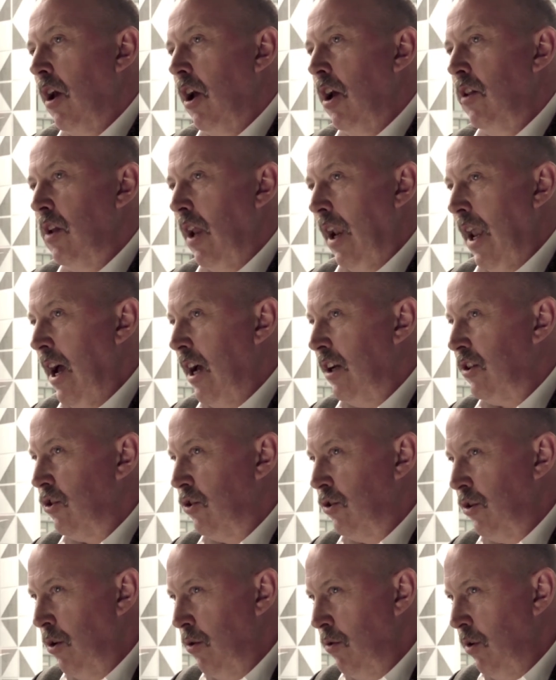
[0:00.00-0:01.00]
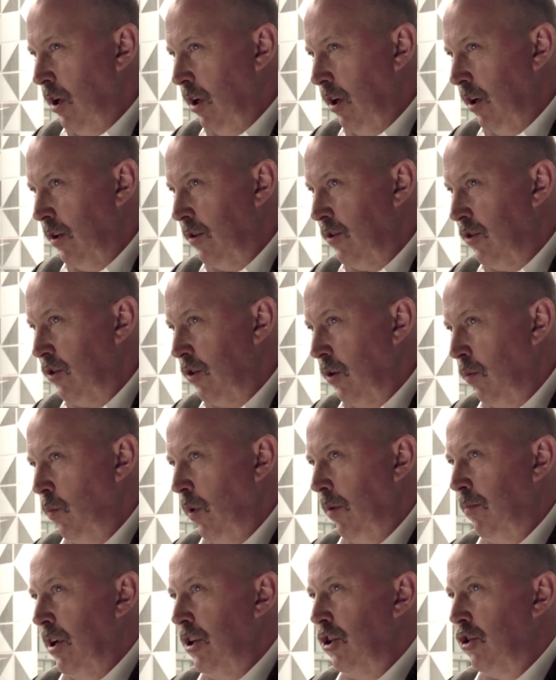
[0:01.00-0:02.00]
In the last 2 years,
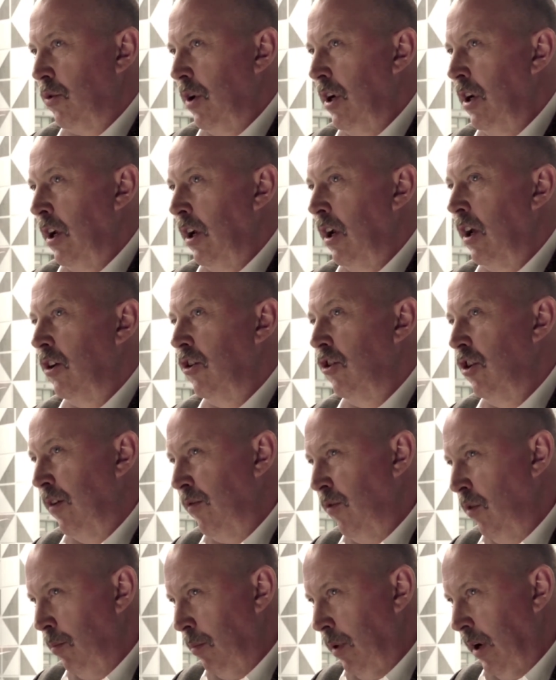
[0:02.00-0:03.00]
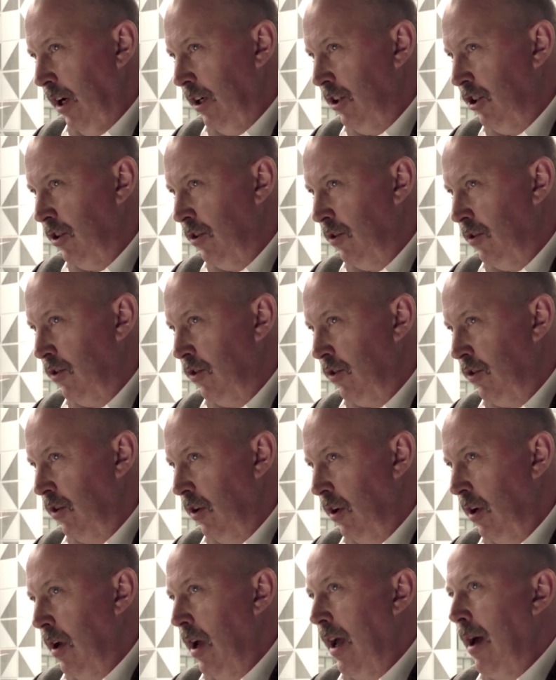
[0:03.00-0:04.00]
we've been treating different patients,
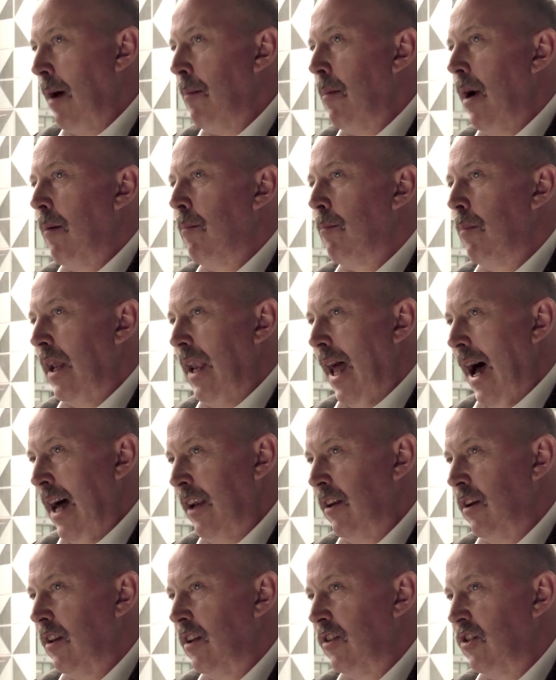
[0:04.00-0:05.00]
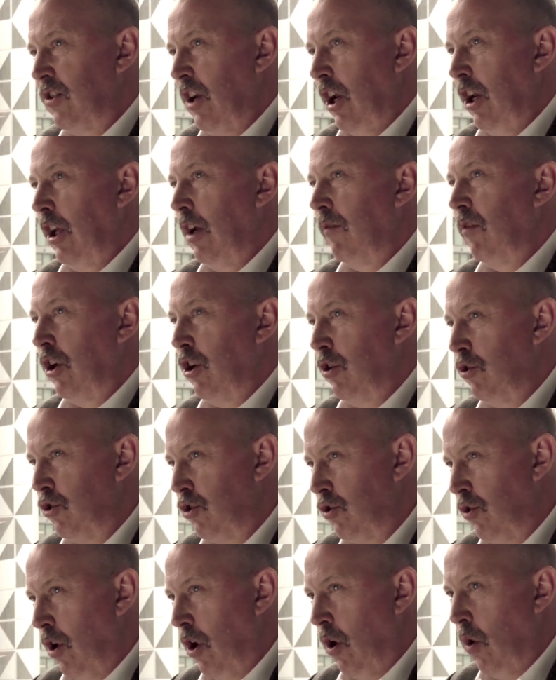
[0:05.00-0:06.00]
but under the setting of a
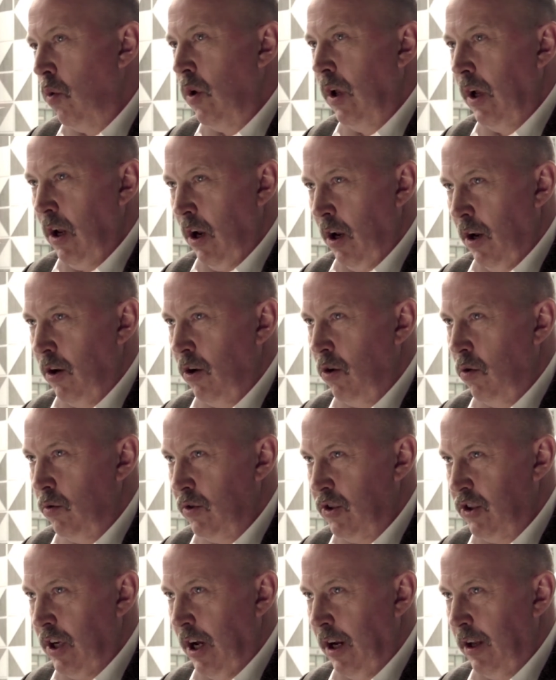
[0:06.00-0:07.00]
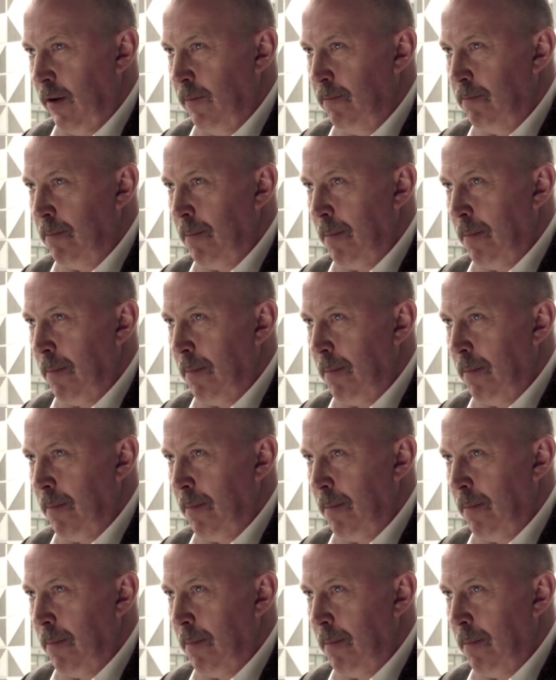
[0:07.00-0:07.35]
controlled clinical study.